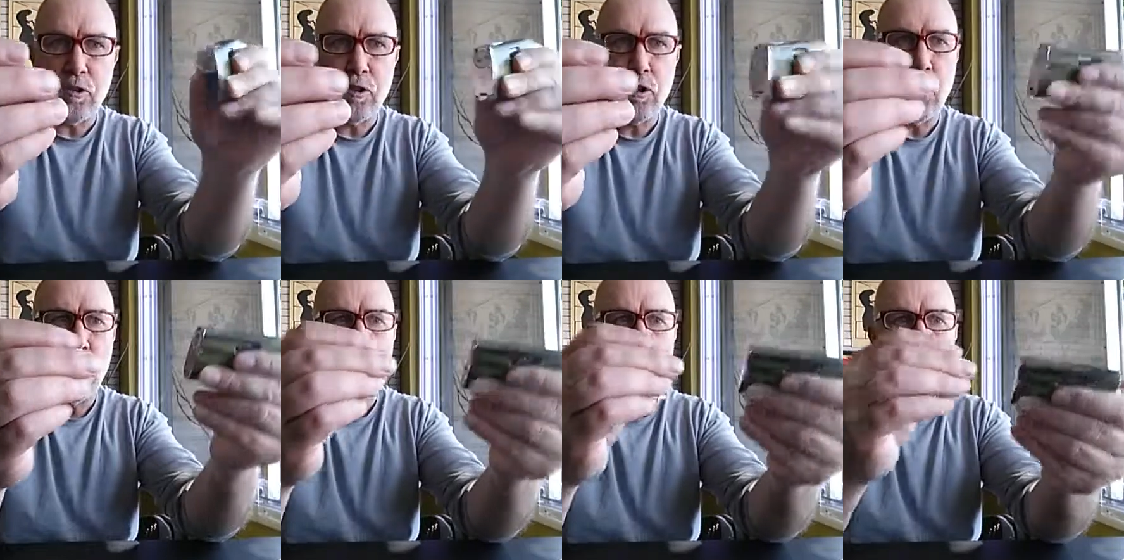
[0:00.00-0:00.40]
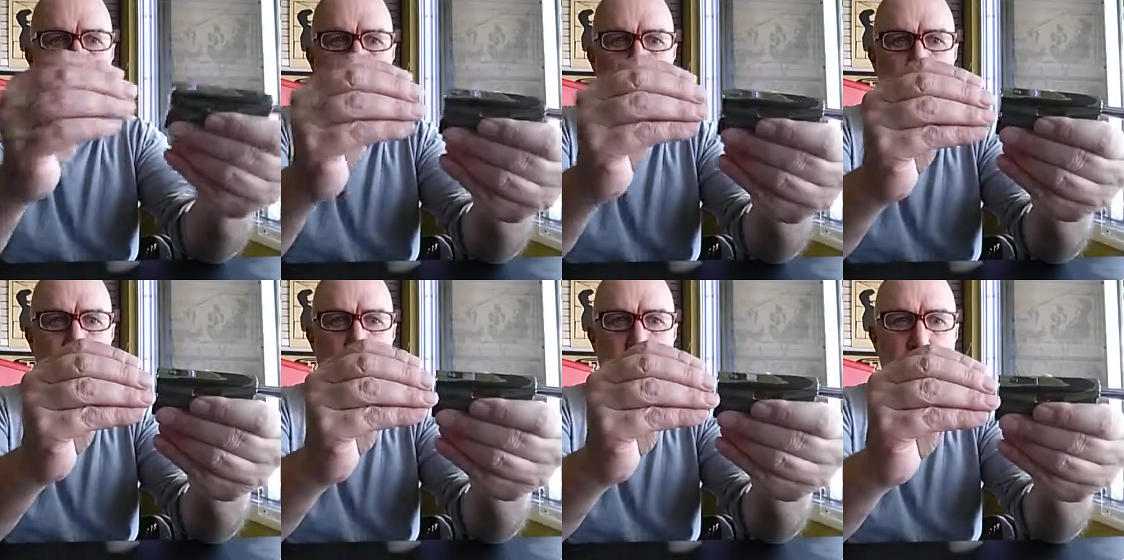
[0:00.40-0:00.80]

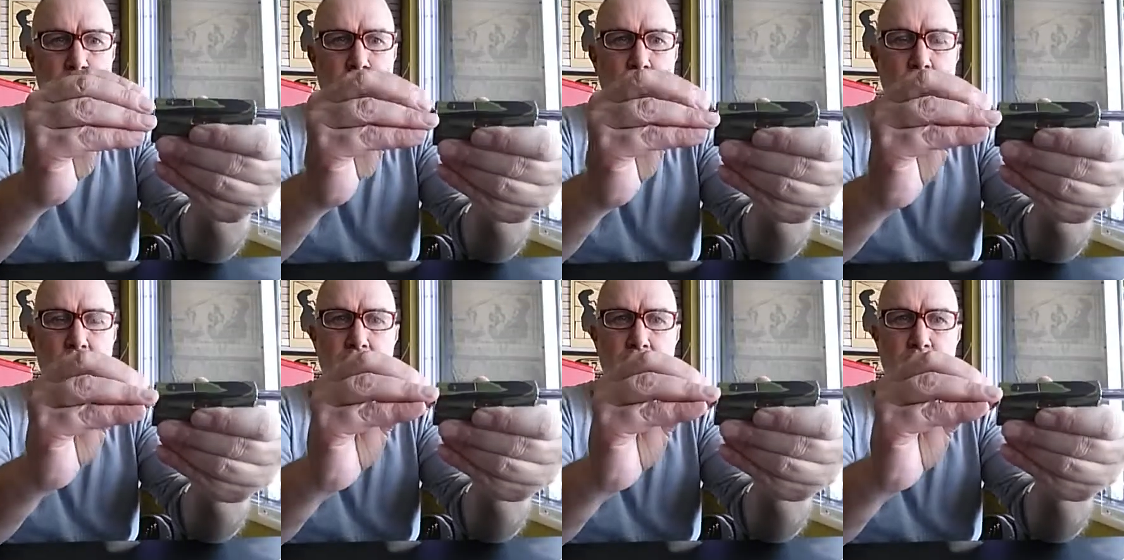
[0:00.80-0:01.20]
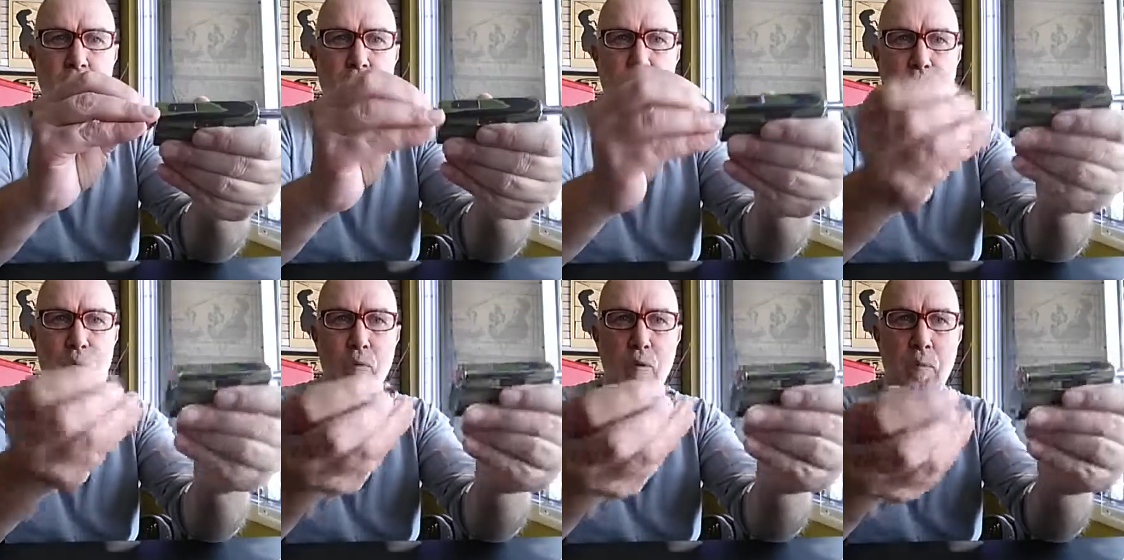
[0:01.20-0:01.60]
tool to
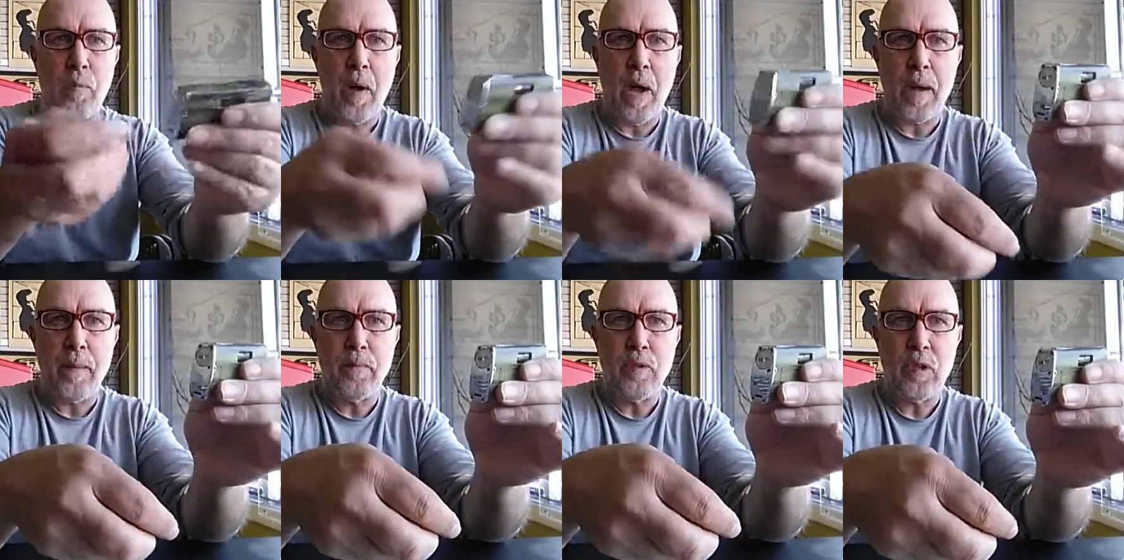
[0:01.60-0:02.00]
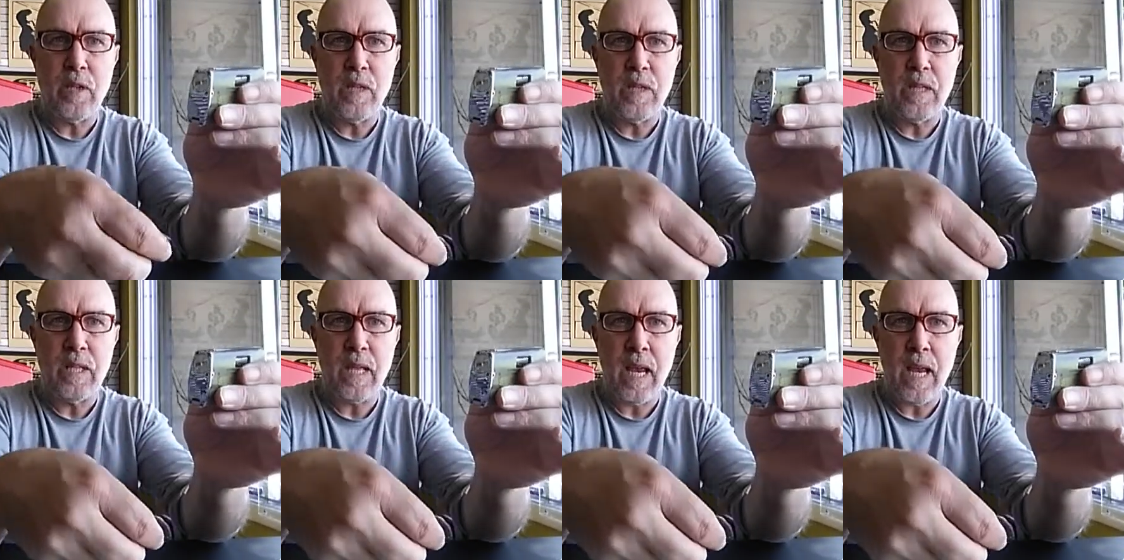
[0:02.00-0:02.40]
unscrew the bottom so
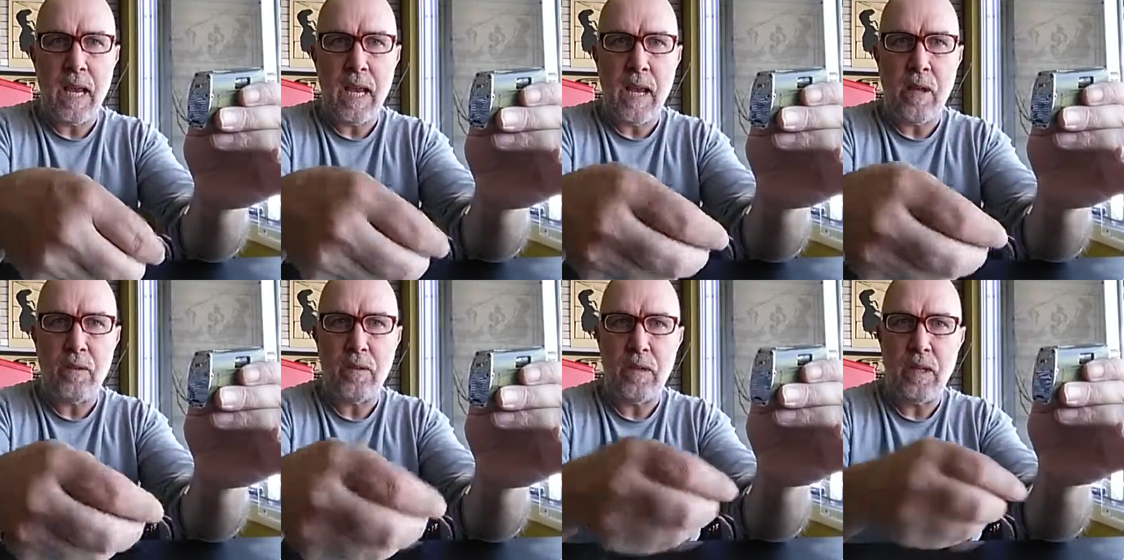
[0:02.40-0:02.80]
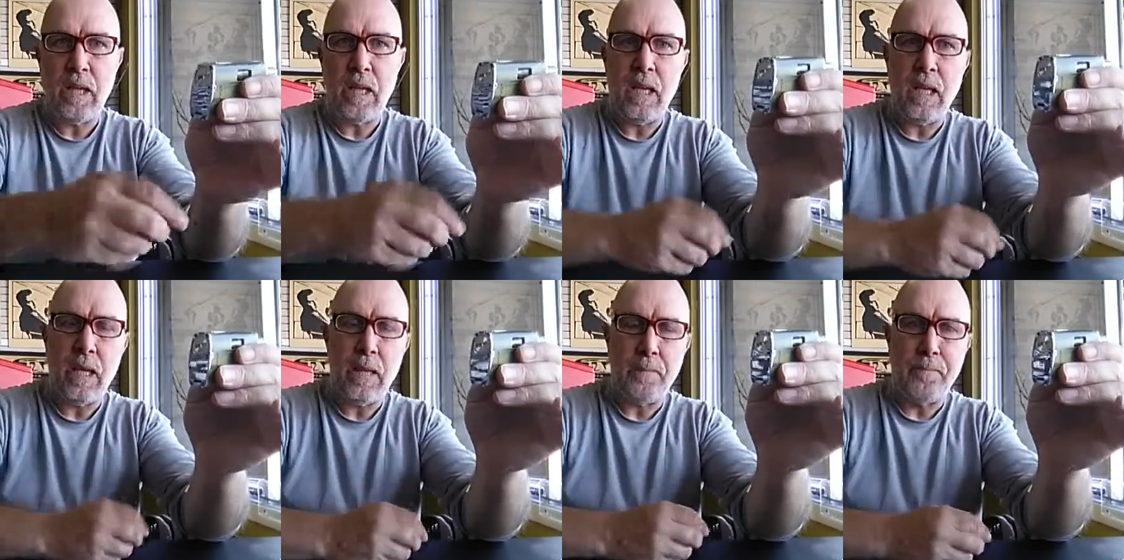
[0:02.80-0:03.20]
you can take out
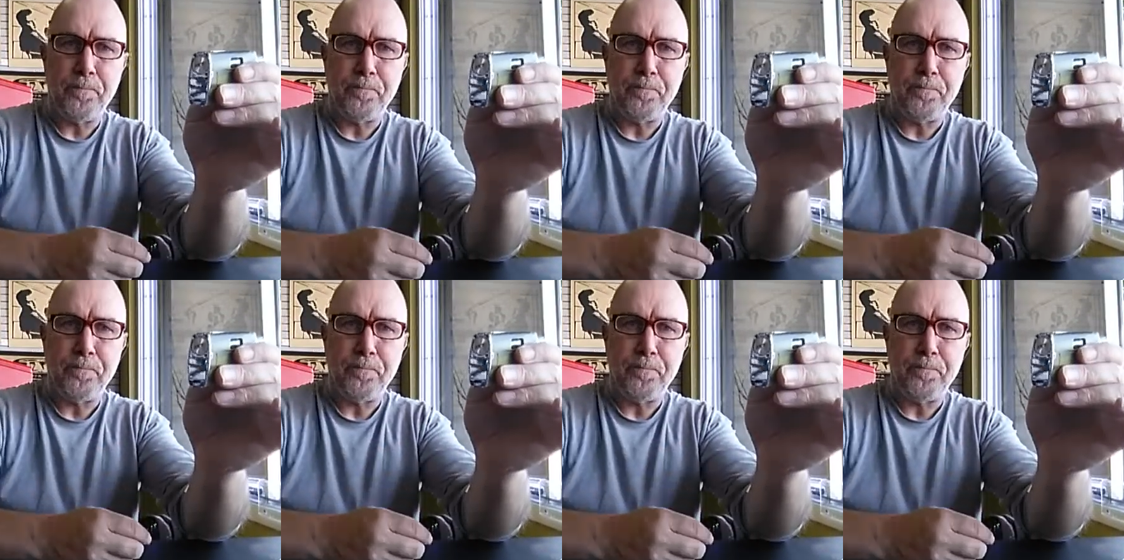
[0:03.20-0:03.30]
the